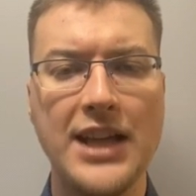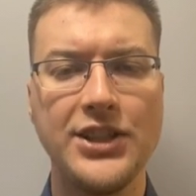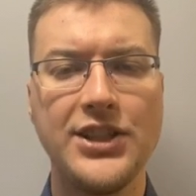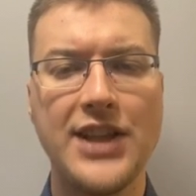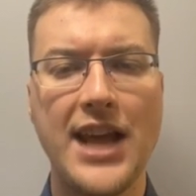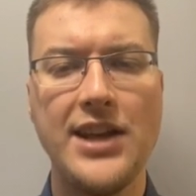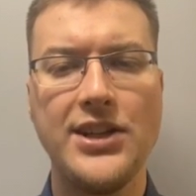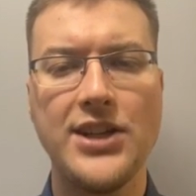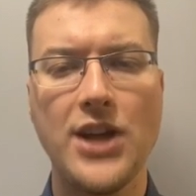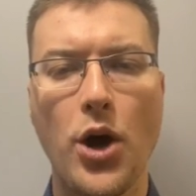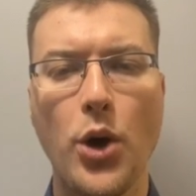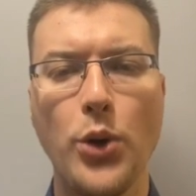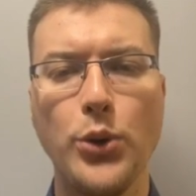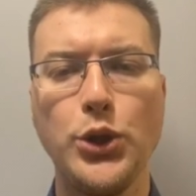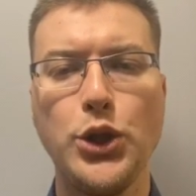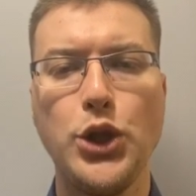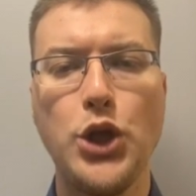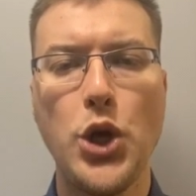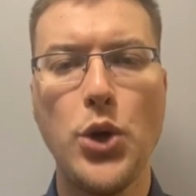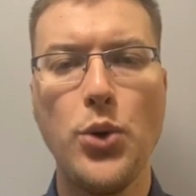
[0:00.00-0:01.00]
Data
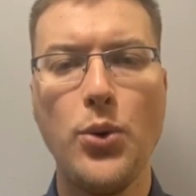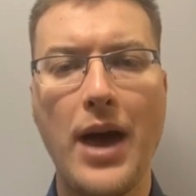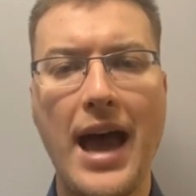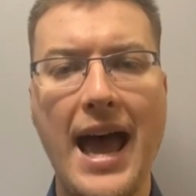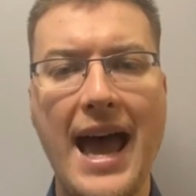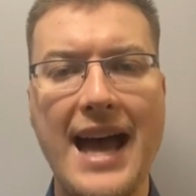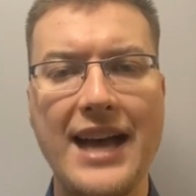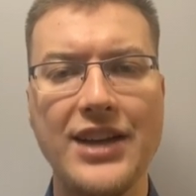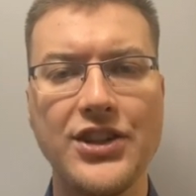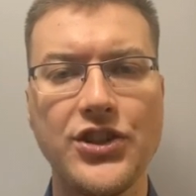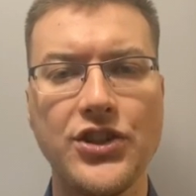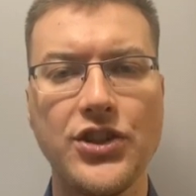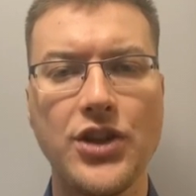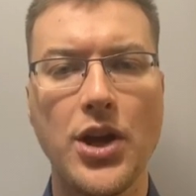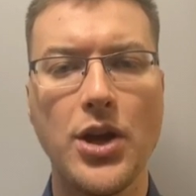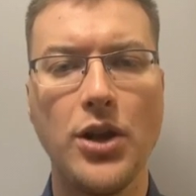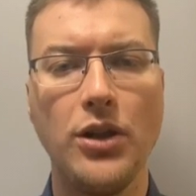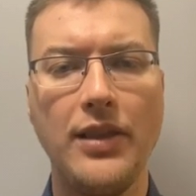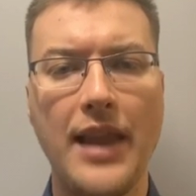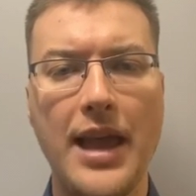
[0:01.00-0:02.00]
on
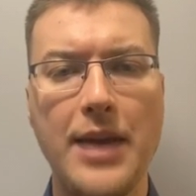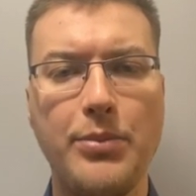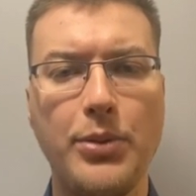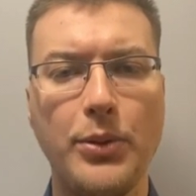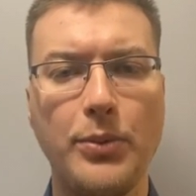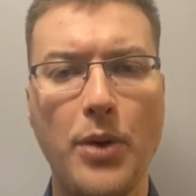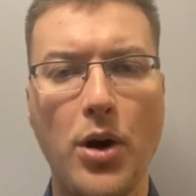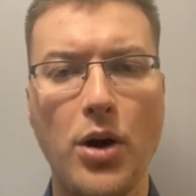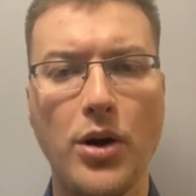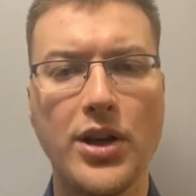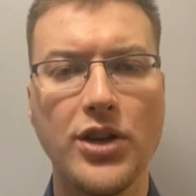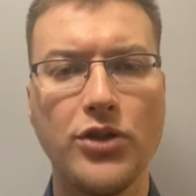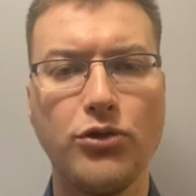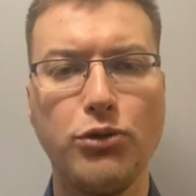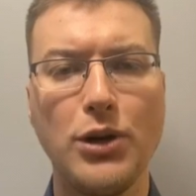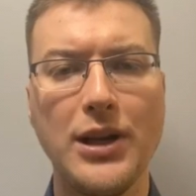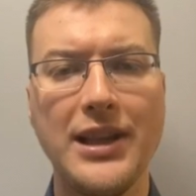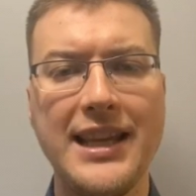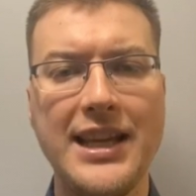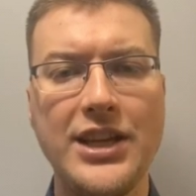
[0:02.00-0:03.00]
US labor market
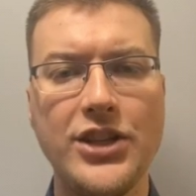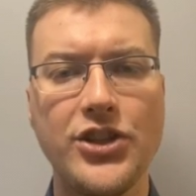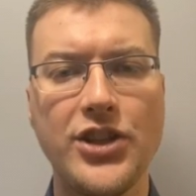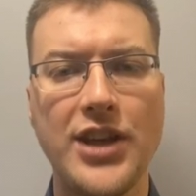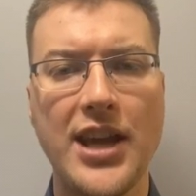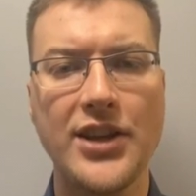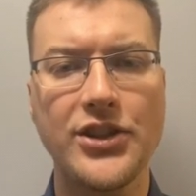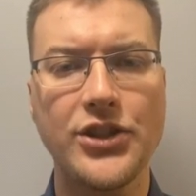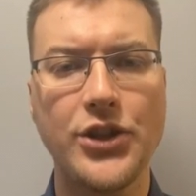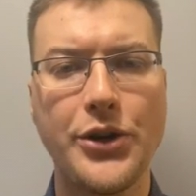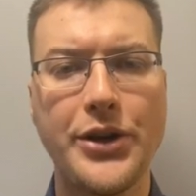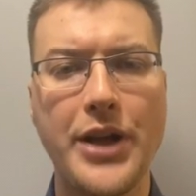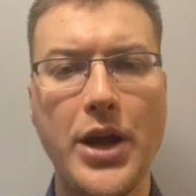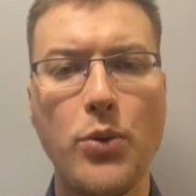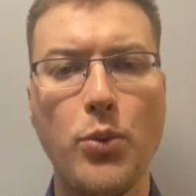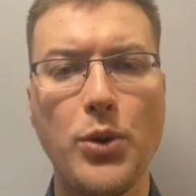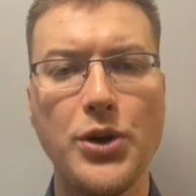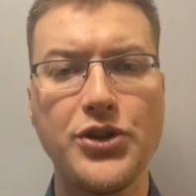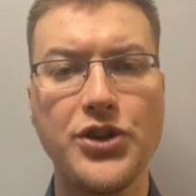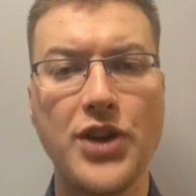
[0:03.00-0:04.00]
released yesterday
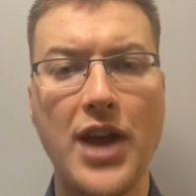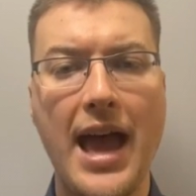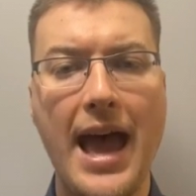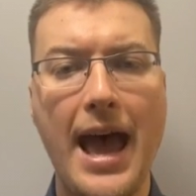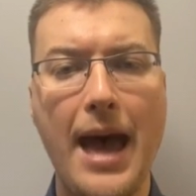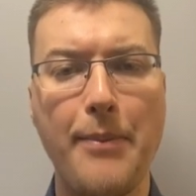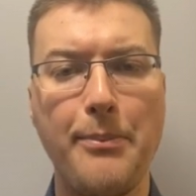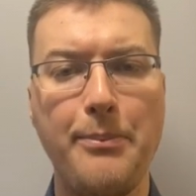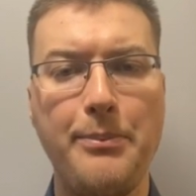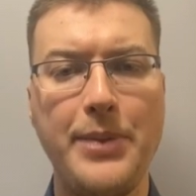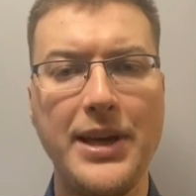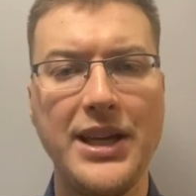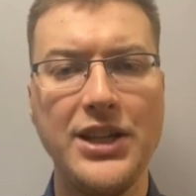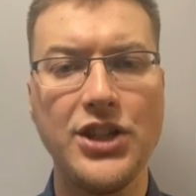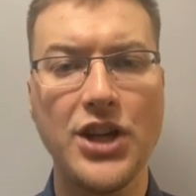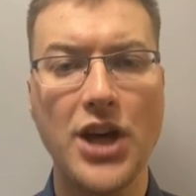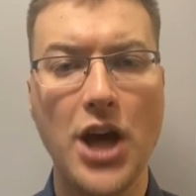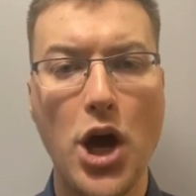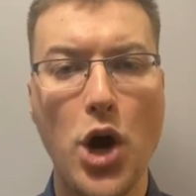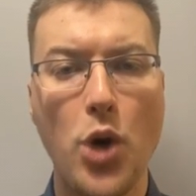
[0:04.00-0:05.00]
was
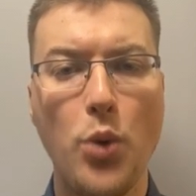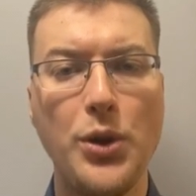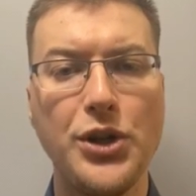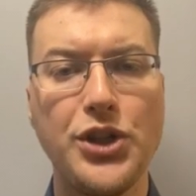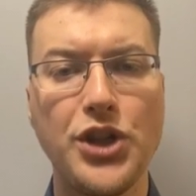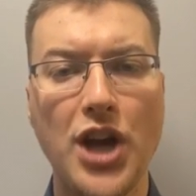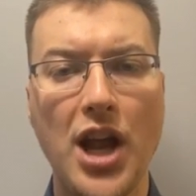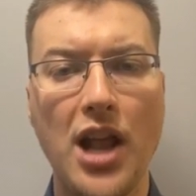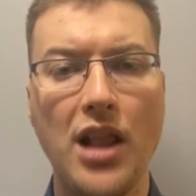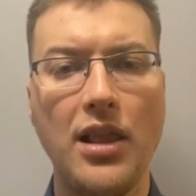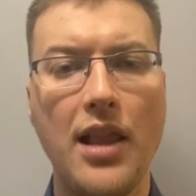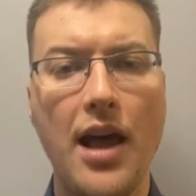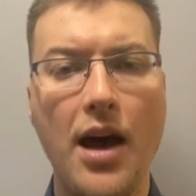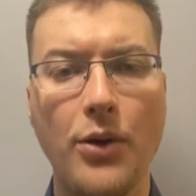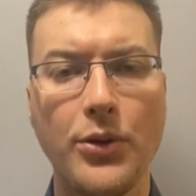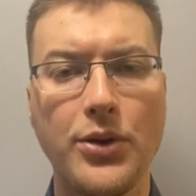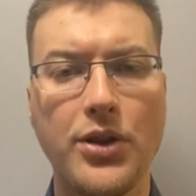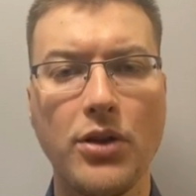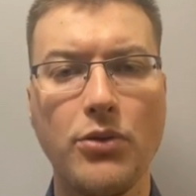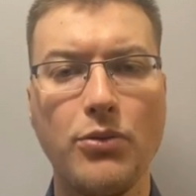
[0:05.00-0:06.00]
upbeat, which
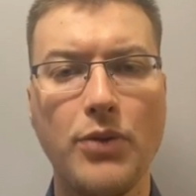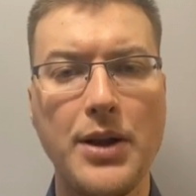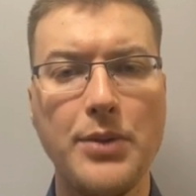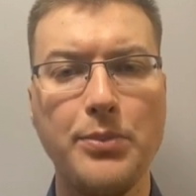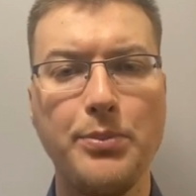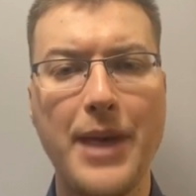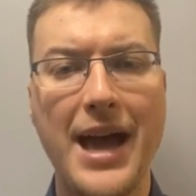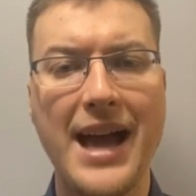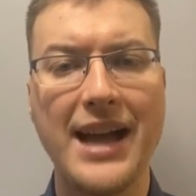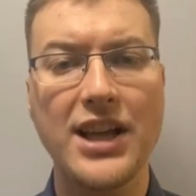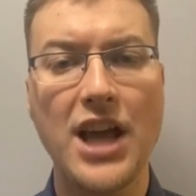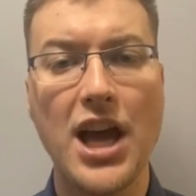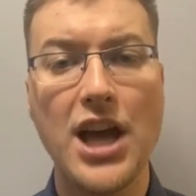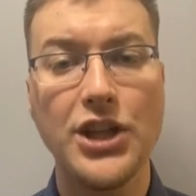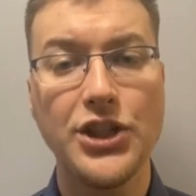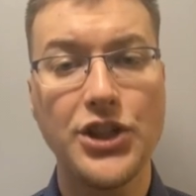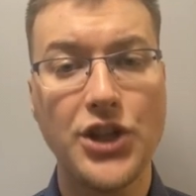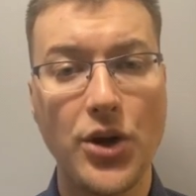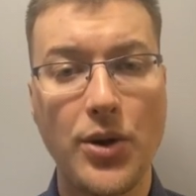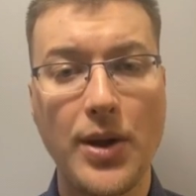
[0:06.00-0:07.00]
allowed the greenback
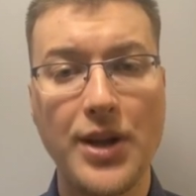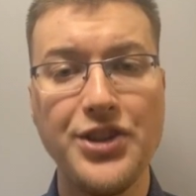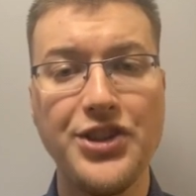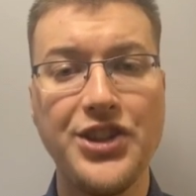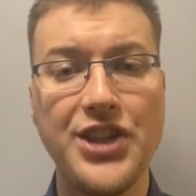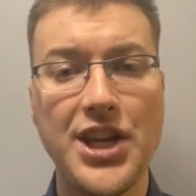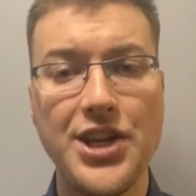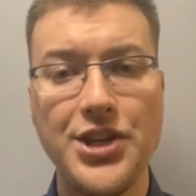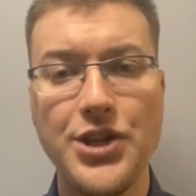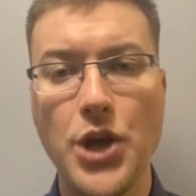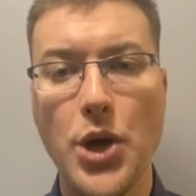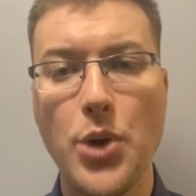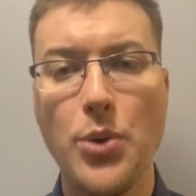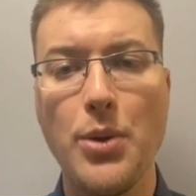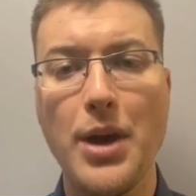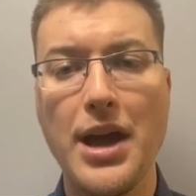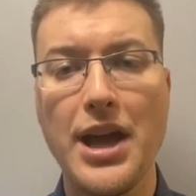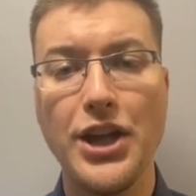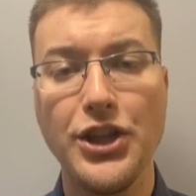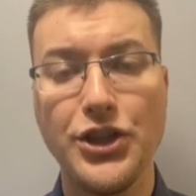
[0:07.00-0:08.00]
to continue
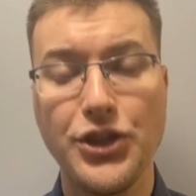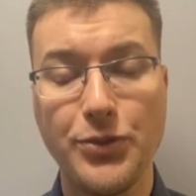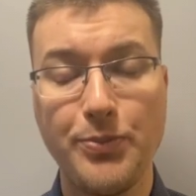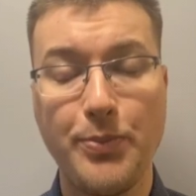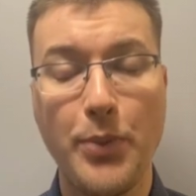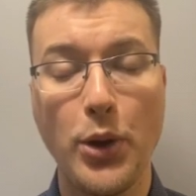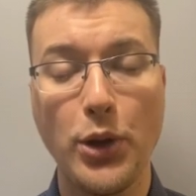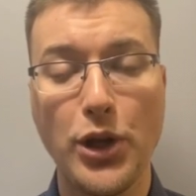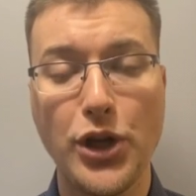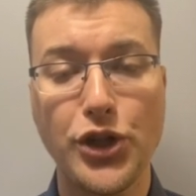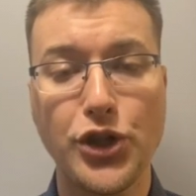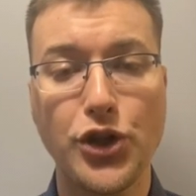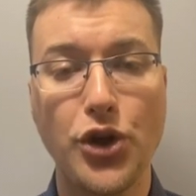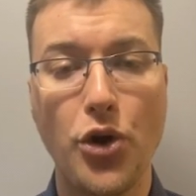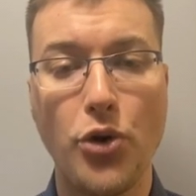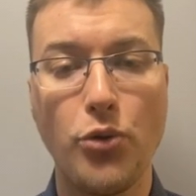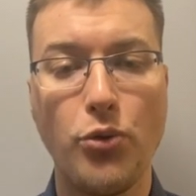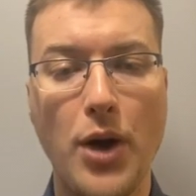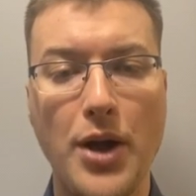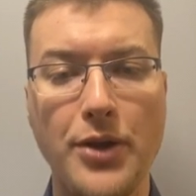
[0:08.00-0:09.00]
its
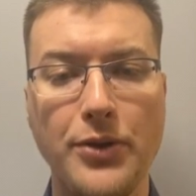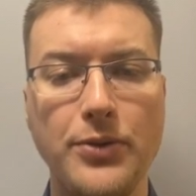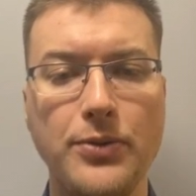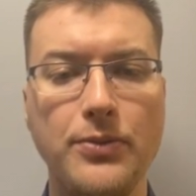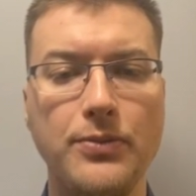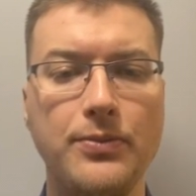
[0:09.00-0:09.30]
bullish run.